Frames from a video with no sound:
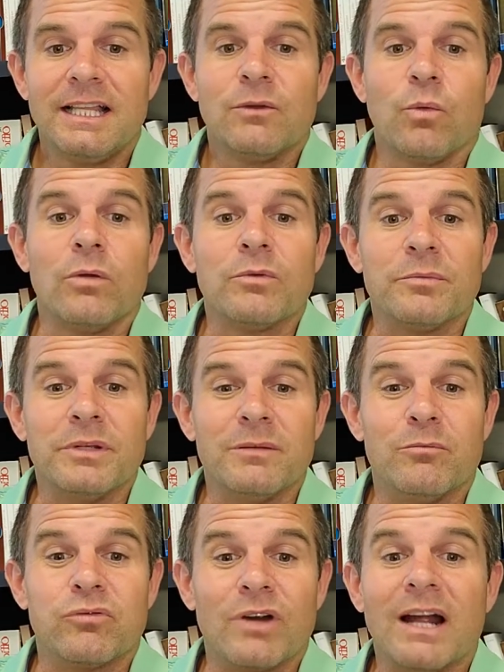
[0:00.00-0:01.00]
One would be the
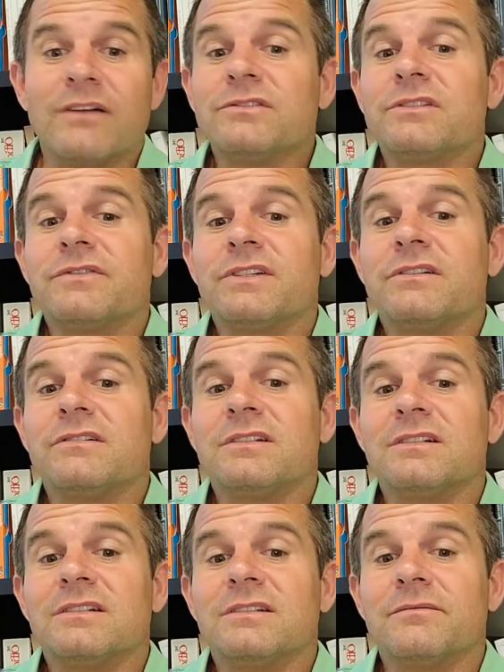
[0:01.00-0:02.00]
Brownsfield
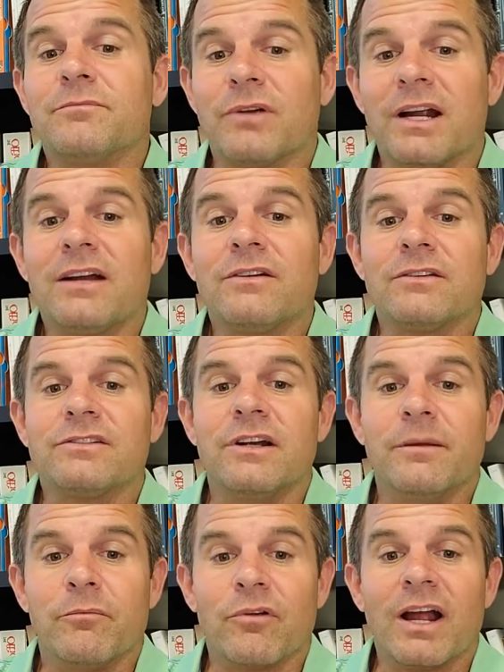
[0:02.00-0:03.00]
Brown
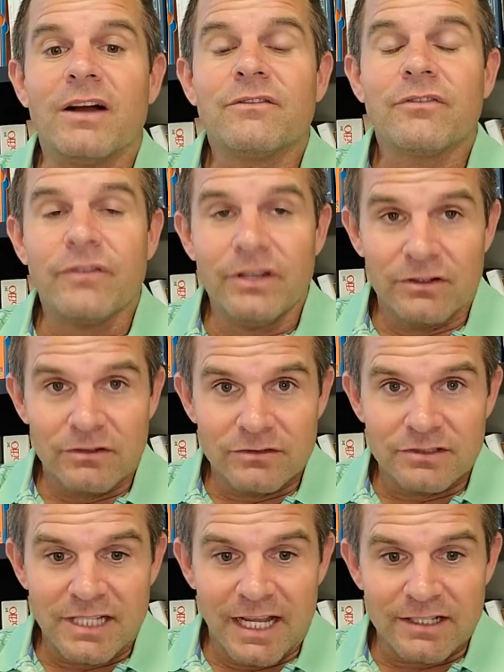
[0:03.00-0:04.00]
sorry
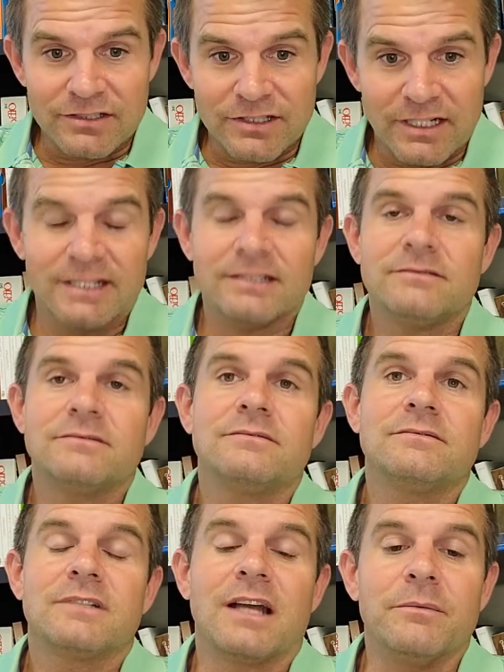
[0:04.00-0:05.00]
Brownfield tax credit,
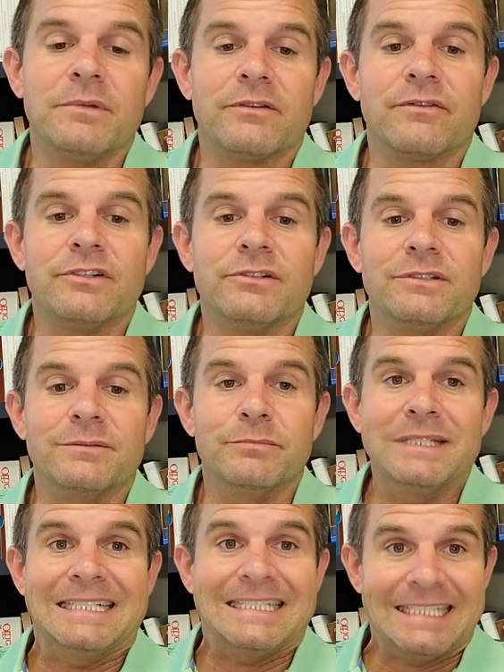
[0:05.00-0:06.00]
commonly referred to as
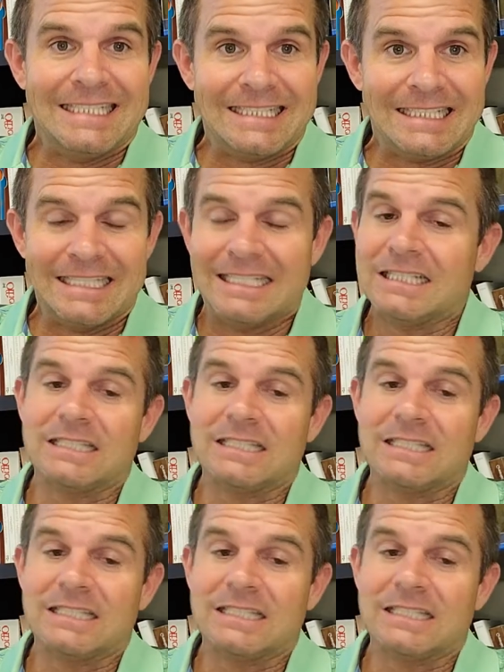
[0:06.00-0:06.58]
BTC.